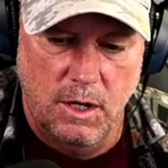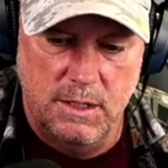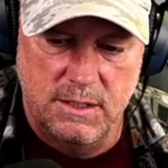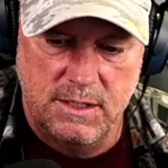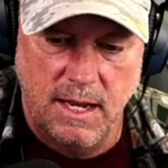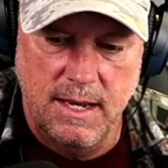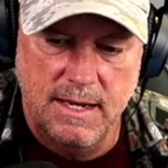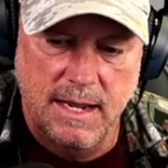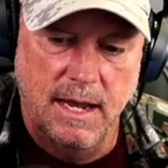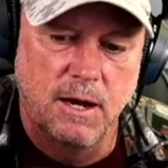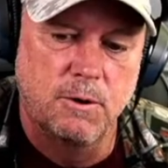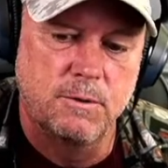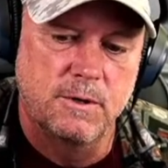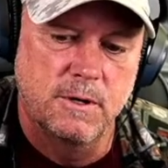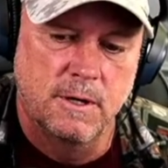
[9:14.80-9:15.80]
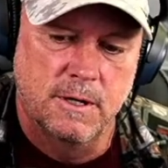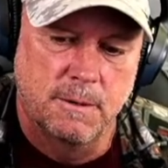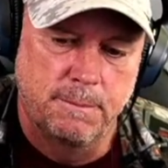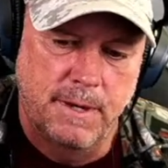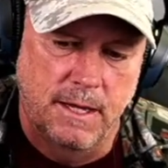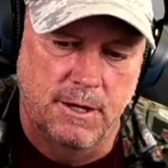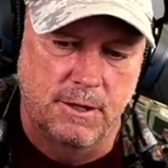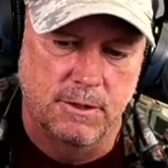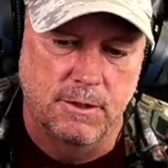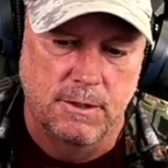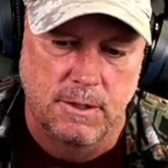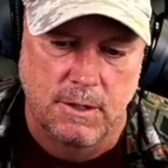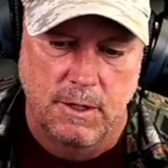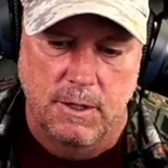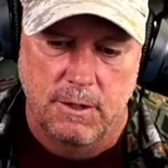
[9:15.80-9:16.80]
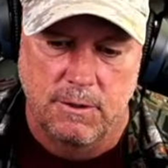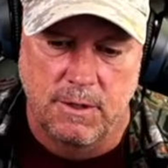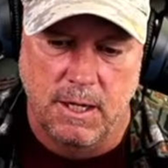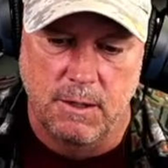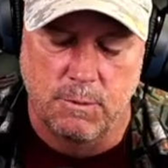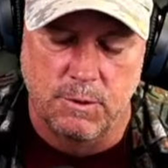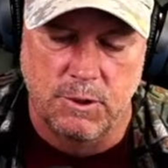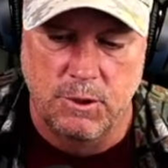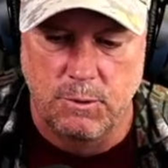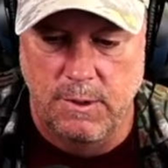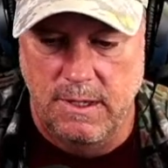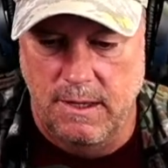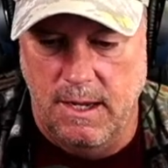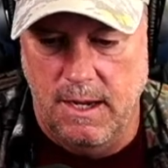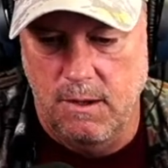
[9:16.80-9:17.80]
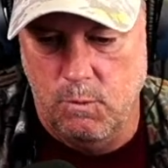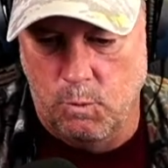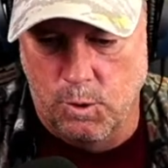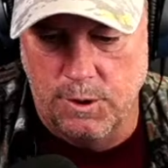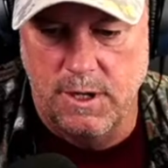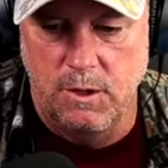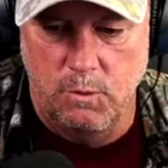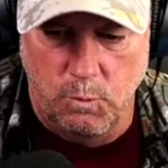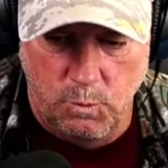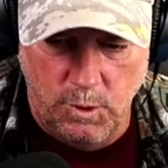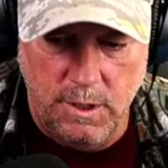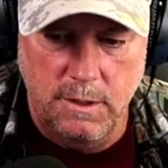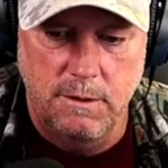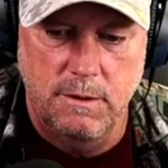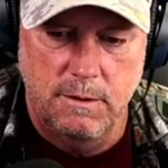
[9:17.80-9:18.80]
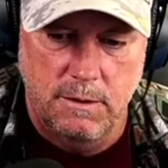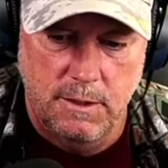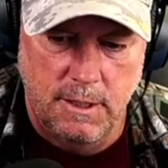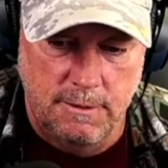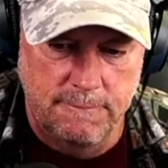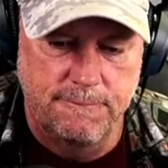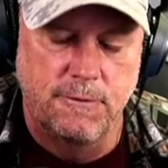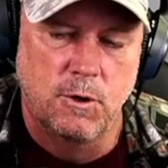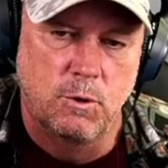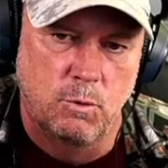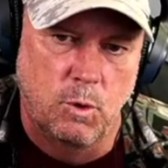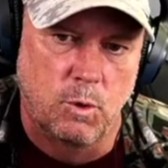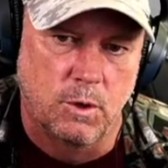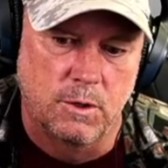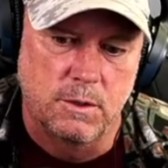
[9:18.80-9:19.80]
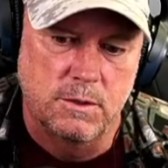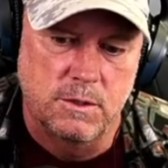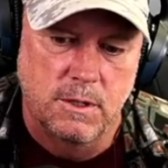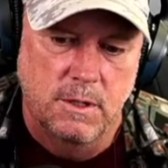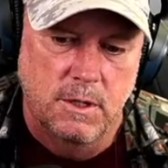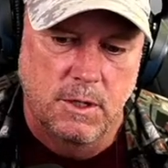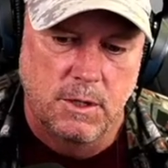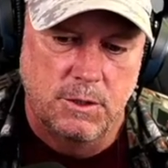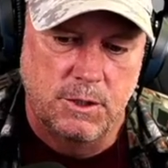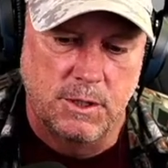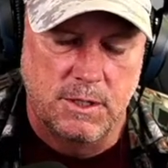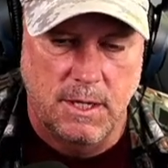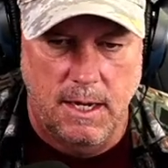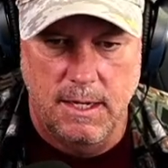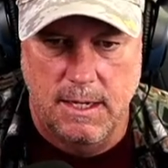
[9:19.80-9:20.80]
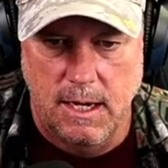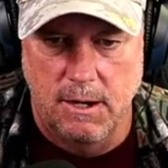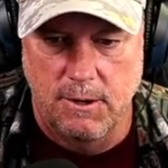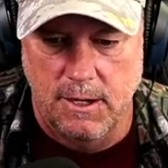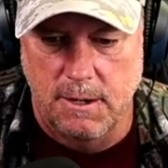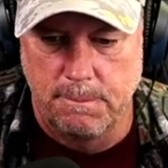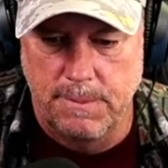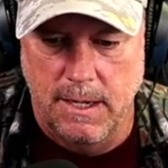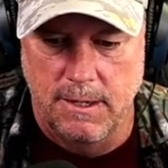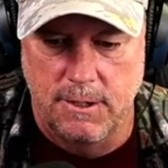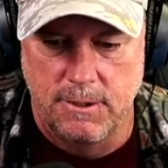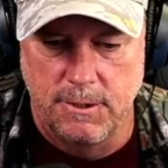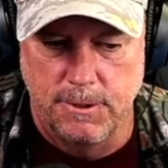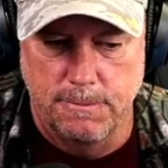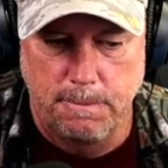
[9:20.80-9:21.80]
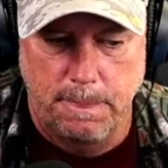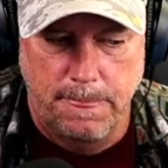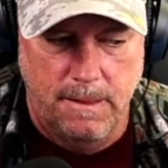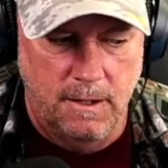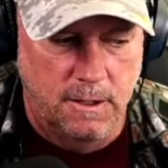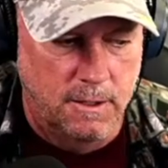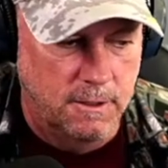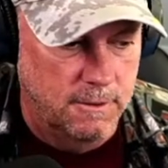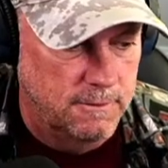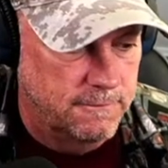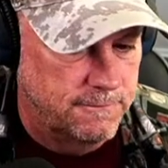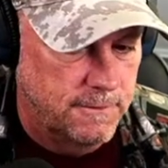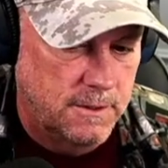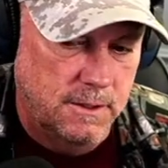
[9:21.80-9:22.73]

take out a competitor. They were doing that, working with InfoWars to take out a competitor of